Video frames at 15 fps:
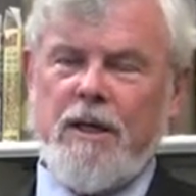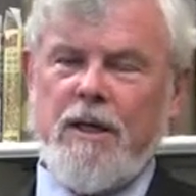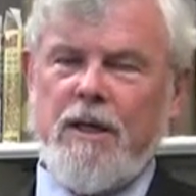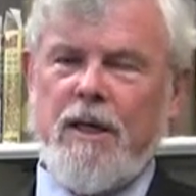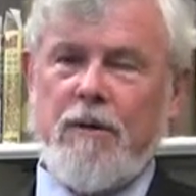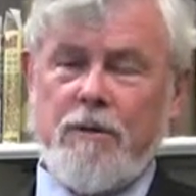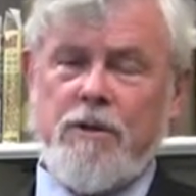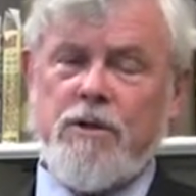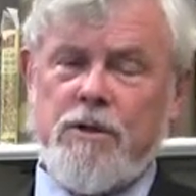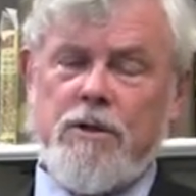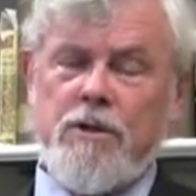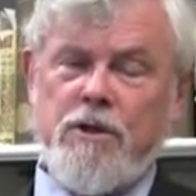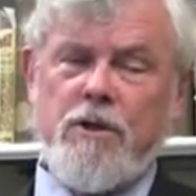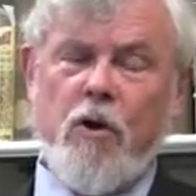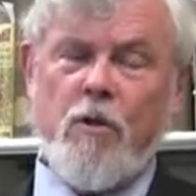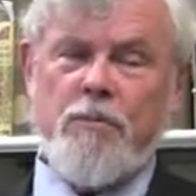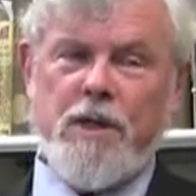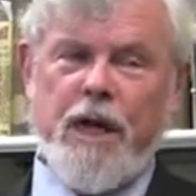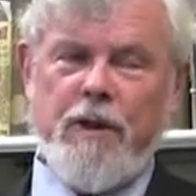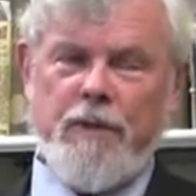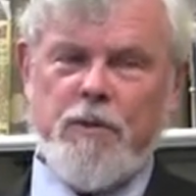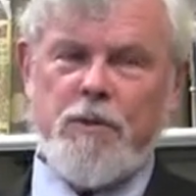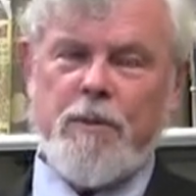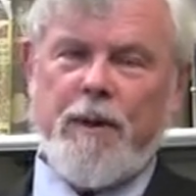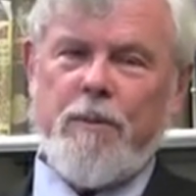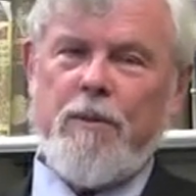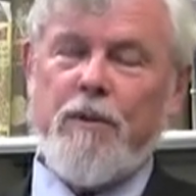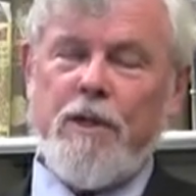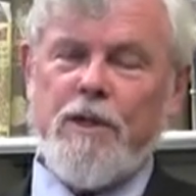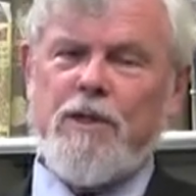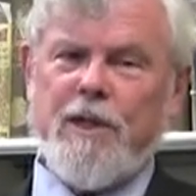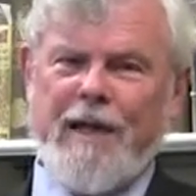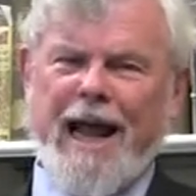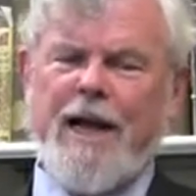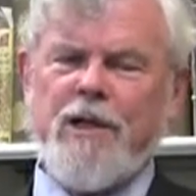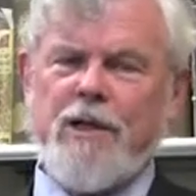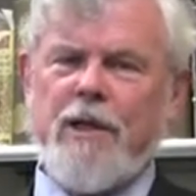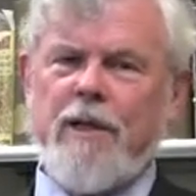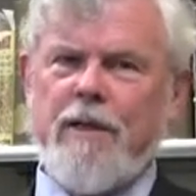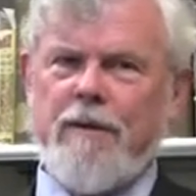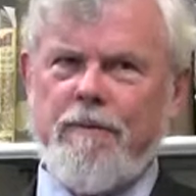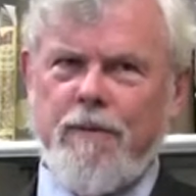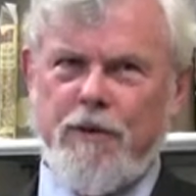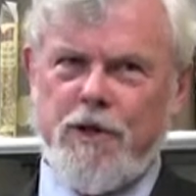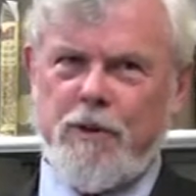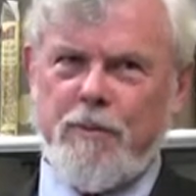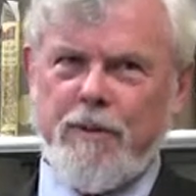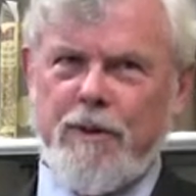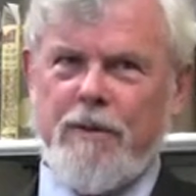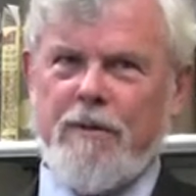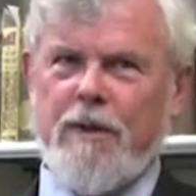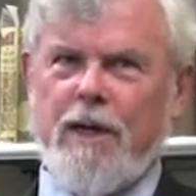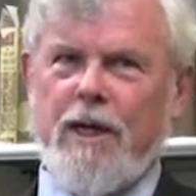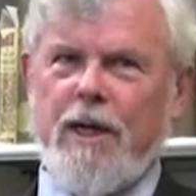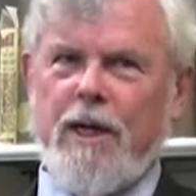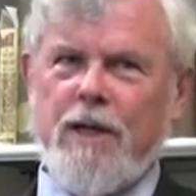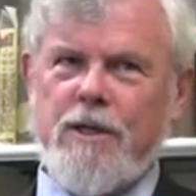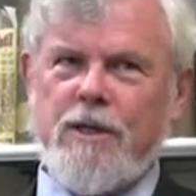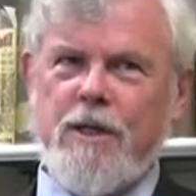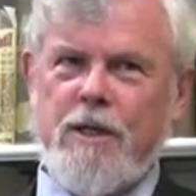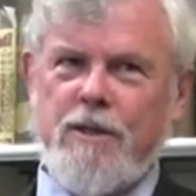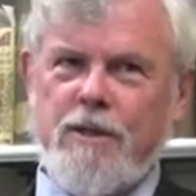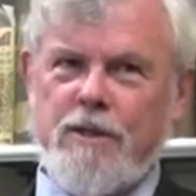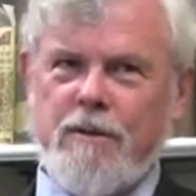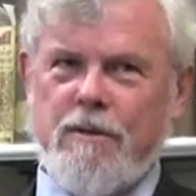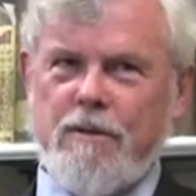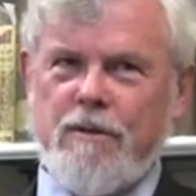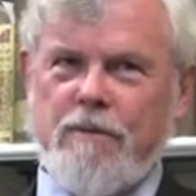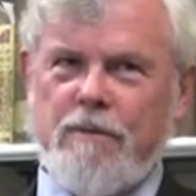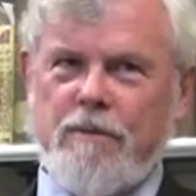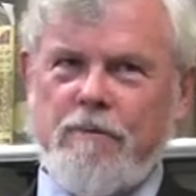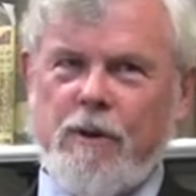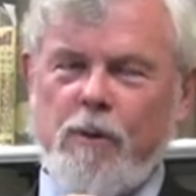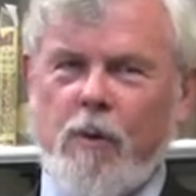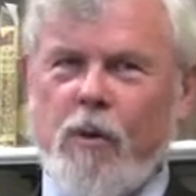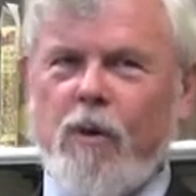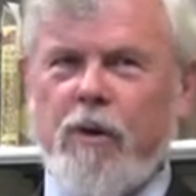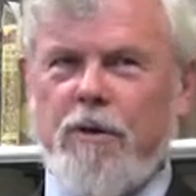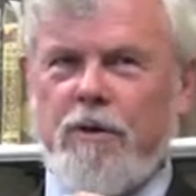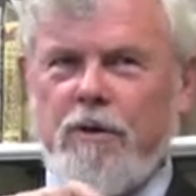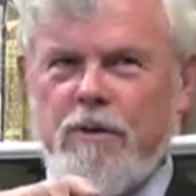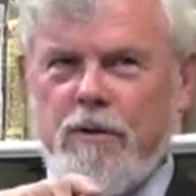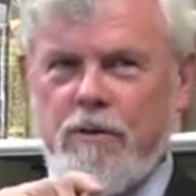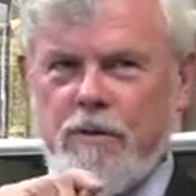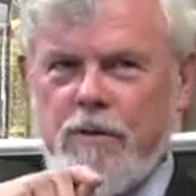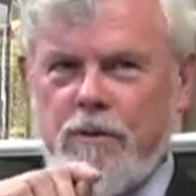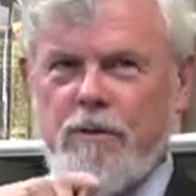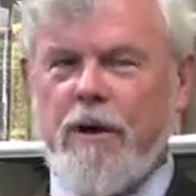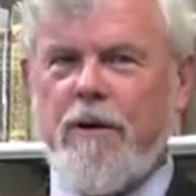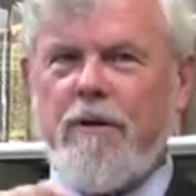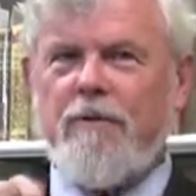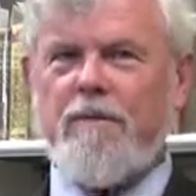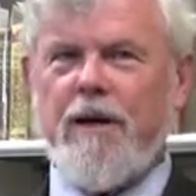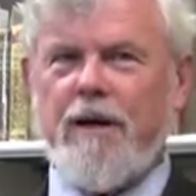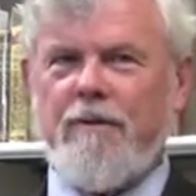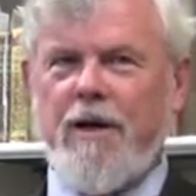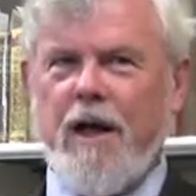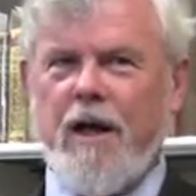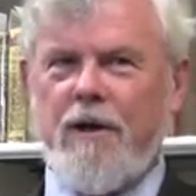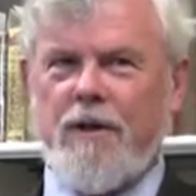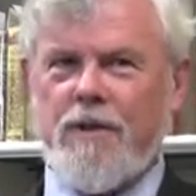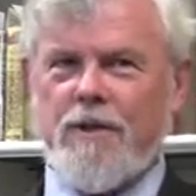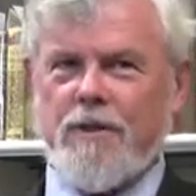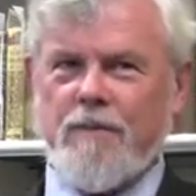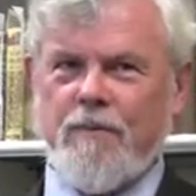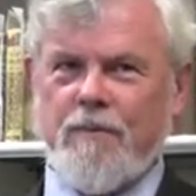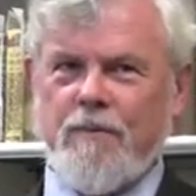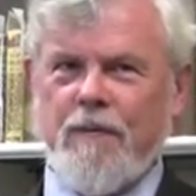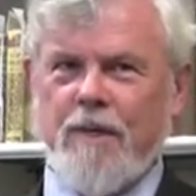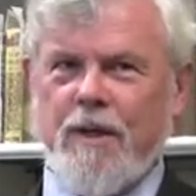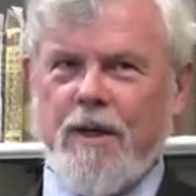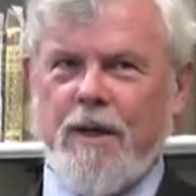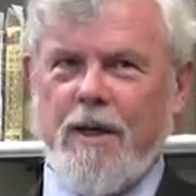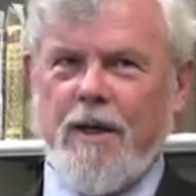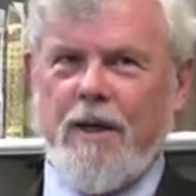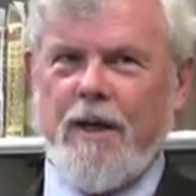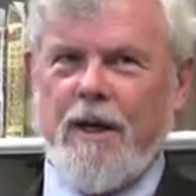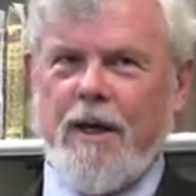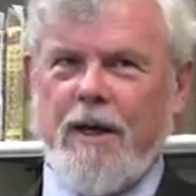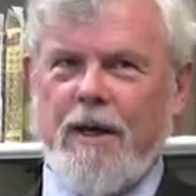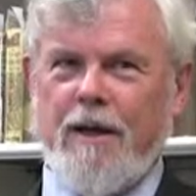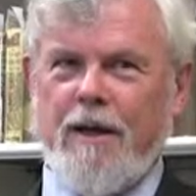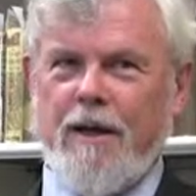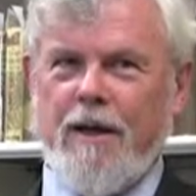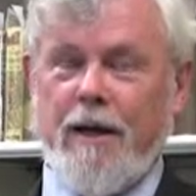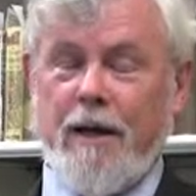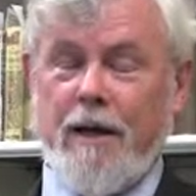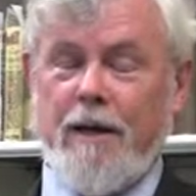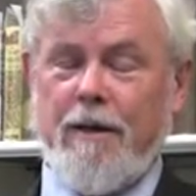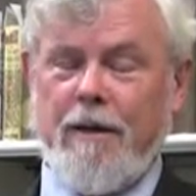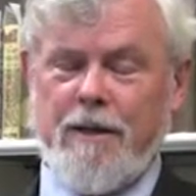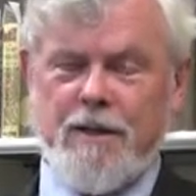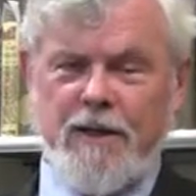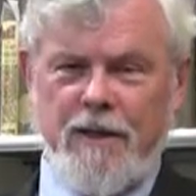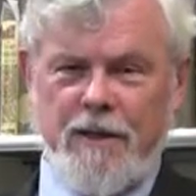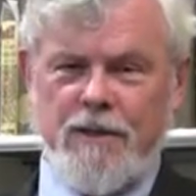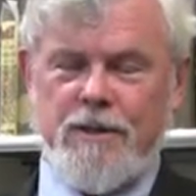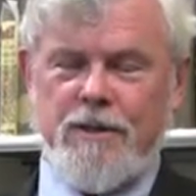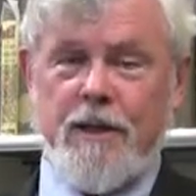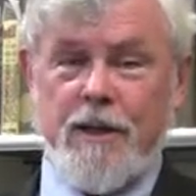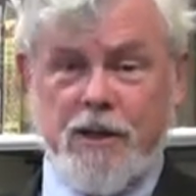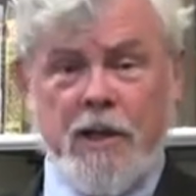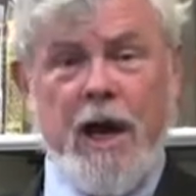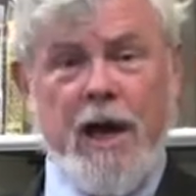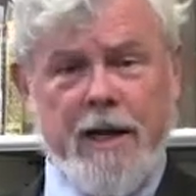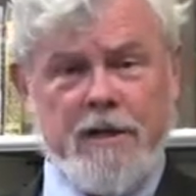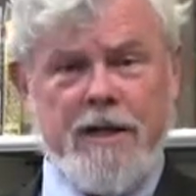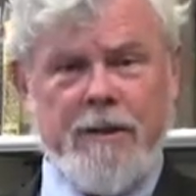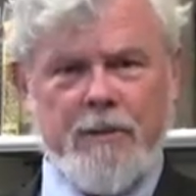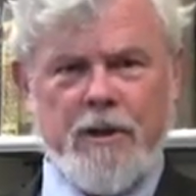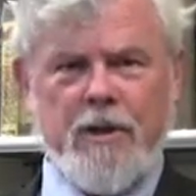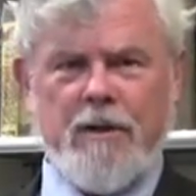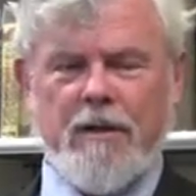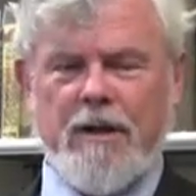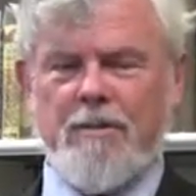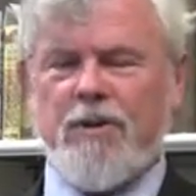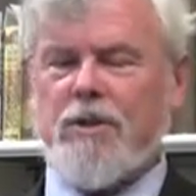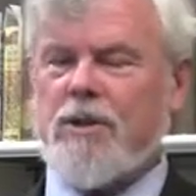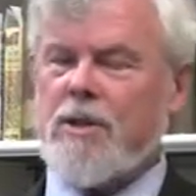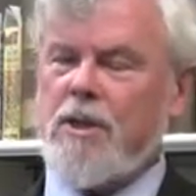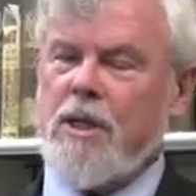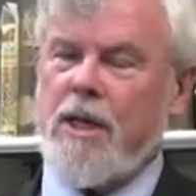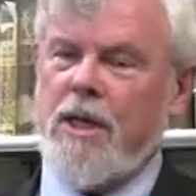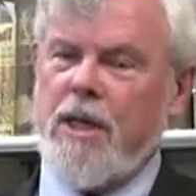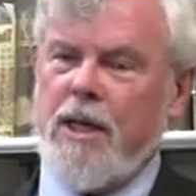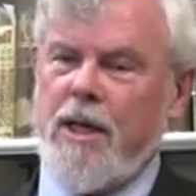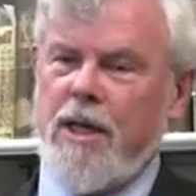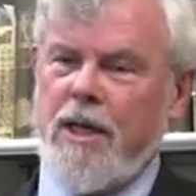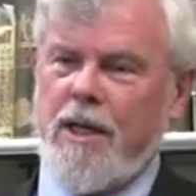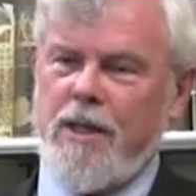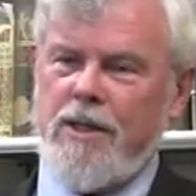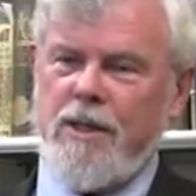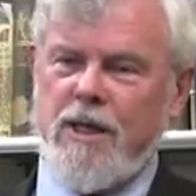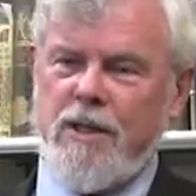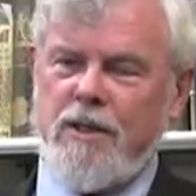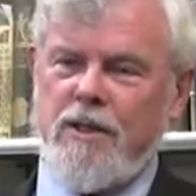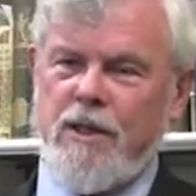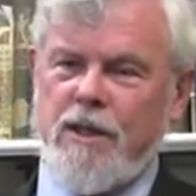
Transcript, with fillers: Uh, this is his hometown newspaper, and it's actually an advertisement that says reward two hundred and five dollars, uh, and it says in signed Samuel L. and it says.